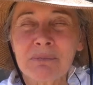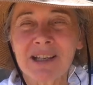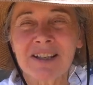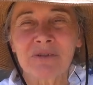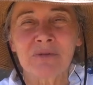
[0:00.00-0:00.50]

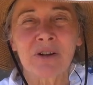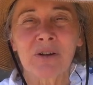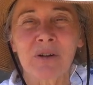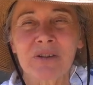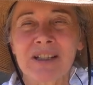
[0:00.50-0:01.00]
be
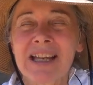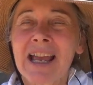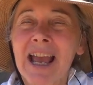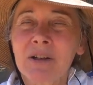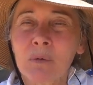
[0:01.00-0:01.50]
unfurled
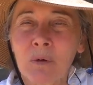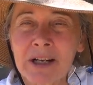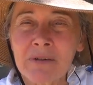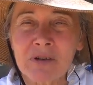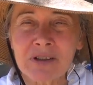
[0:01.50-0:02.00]
at
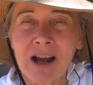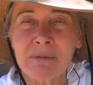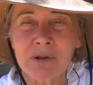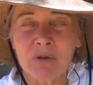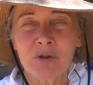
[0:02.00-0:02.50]
whatever
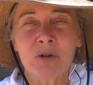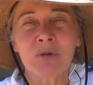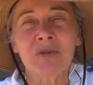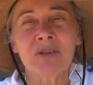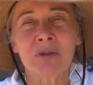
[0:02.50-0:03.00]
time you
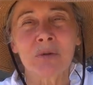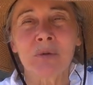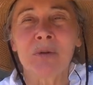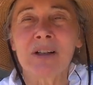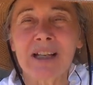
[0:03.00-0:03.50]
choose
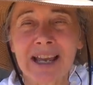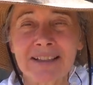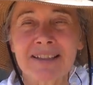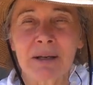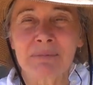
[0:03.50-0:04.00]
to
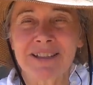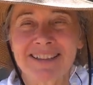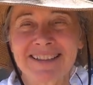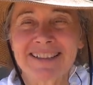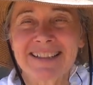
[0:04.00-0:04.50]
accept
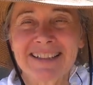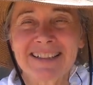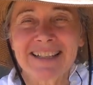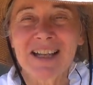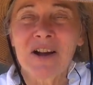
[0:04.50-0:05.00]
it.
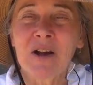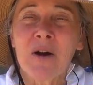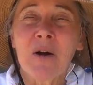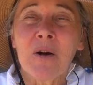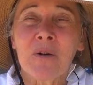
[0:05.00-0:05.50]

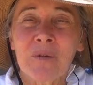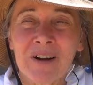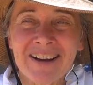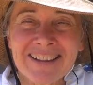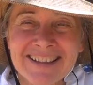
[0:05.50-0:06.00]

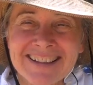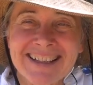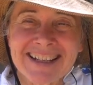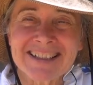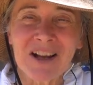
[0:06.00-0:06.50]
Well,
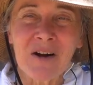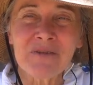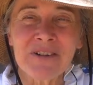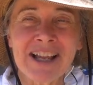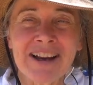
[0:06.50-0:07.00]
that's all
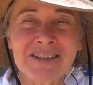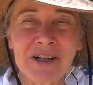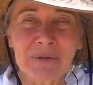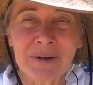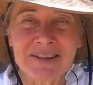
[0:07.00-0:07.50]
for now,
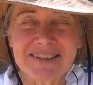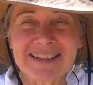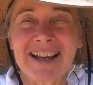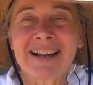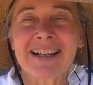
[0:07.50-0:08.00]
dear
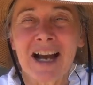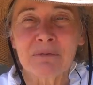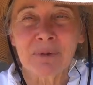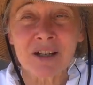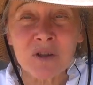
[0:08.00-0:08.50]
ones.
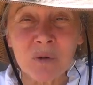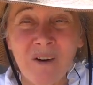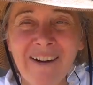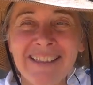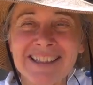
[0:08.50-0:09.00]
God bless you
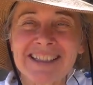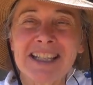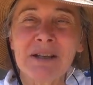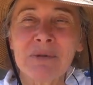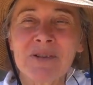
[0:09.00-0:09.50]
all and
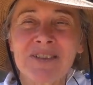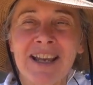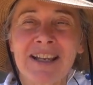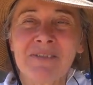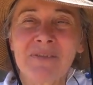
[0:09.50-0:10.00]
keep you
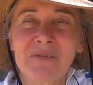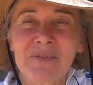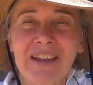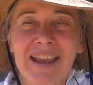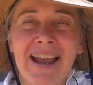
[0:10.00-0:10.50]
safe
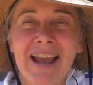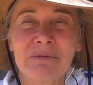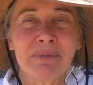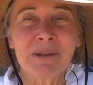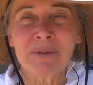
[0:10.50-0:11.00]

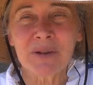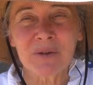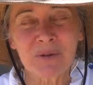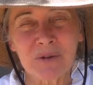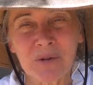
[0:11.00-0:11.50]
and be with
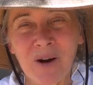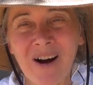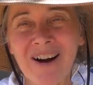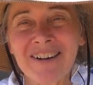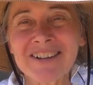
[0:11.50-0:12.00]
you through
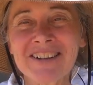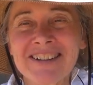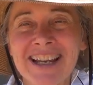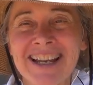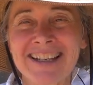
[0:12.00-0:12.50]
all your
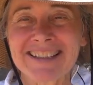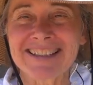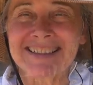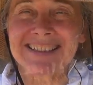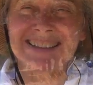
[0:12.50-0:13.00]
days.